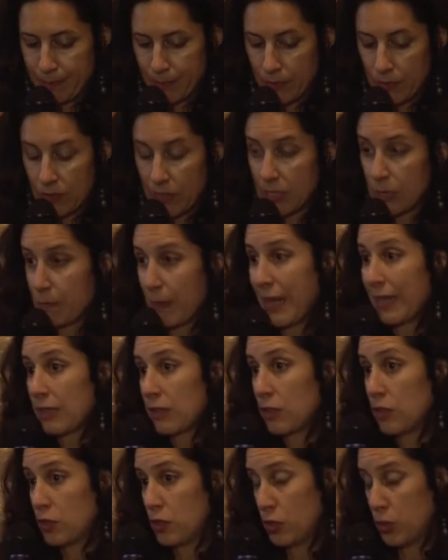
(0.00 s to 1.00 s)

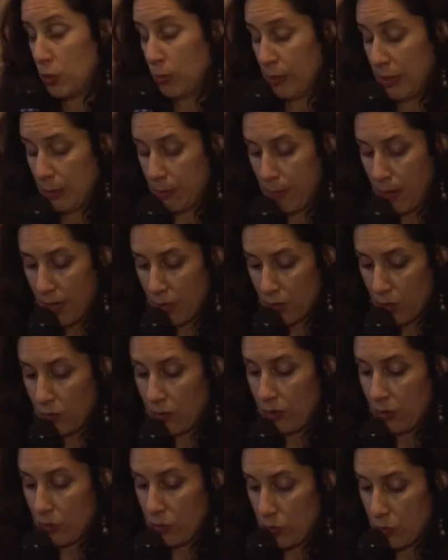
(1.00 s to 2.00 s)
suspected to be part of
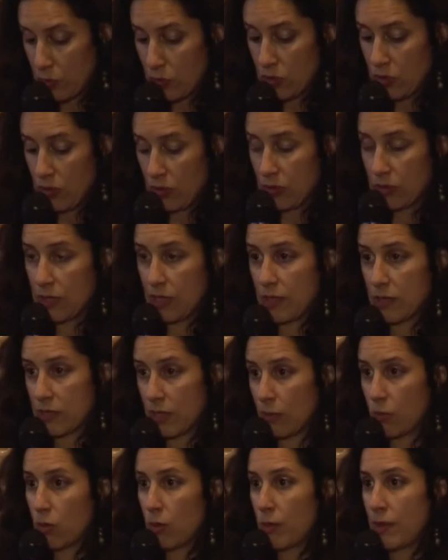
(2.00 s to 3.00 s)
the insurgents, and
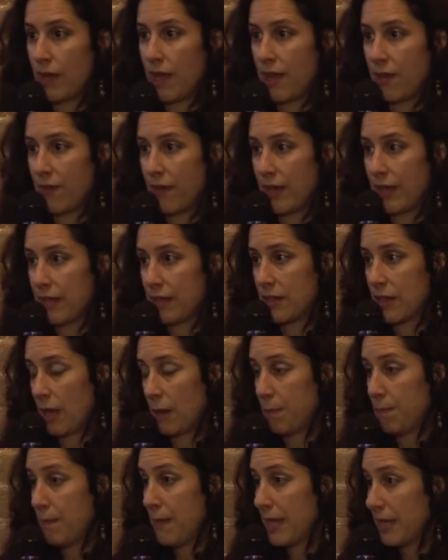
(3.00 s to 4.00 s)
some women have ended
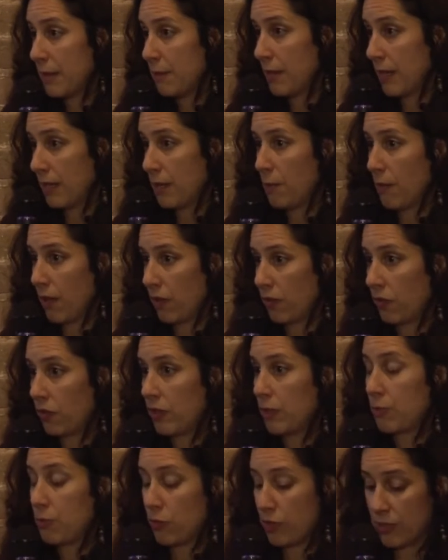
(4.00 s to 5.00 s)
up many, many months
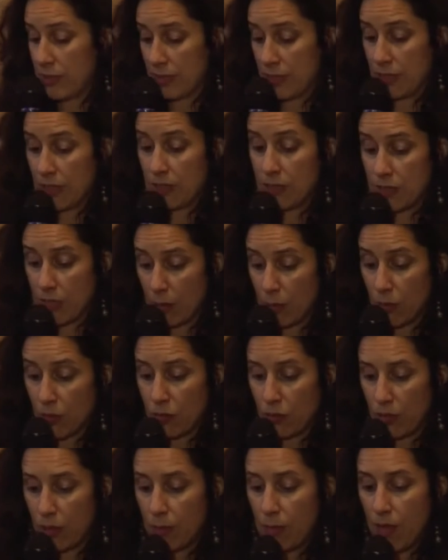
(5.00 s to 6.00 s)
in prison, and some of
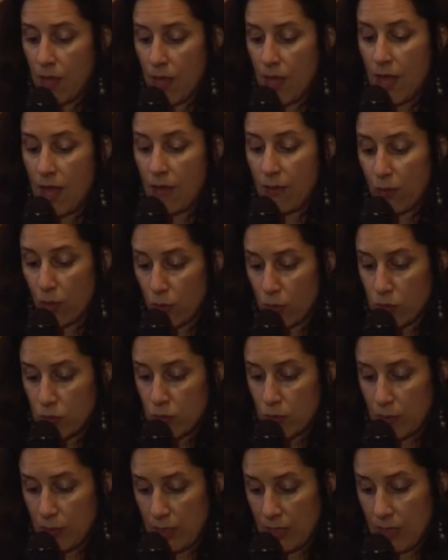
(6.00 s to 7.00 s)
them have
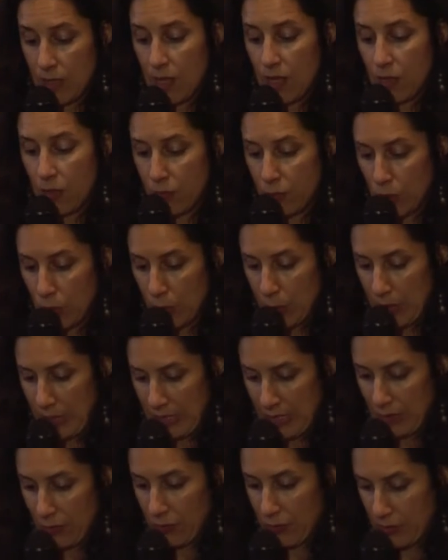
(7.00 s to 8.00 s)
also been
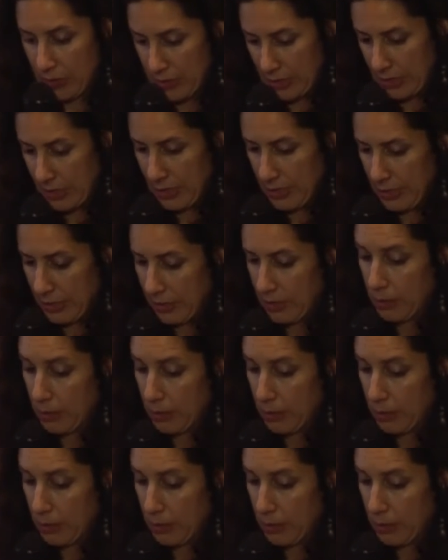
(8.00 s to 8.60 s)
verbally and physically